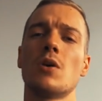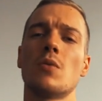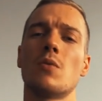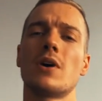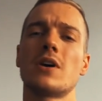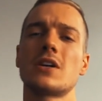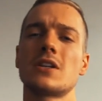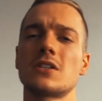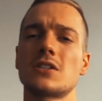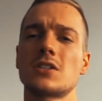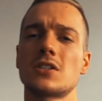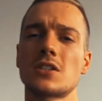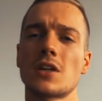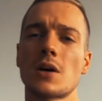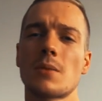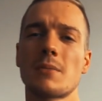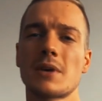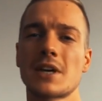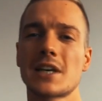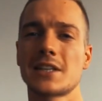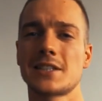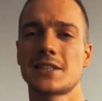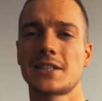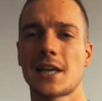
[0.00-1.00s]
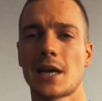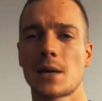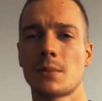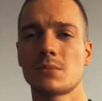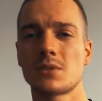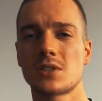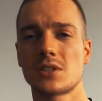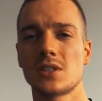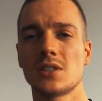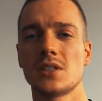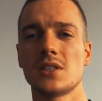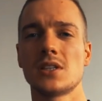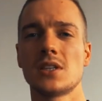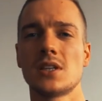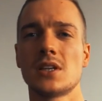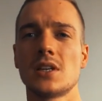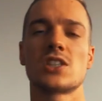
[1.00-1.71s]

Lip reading: while the stomach is empty,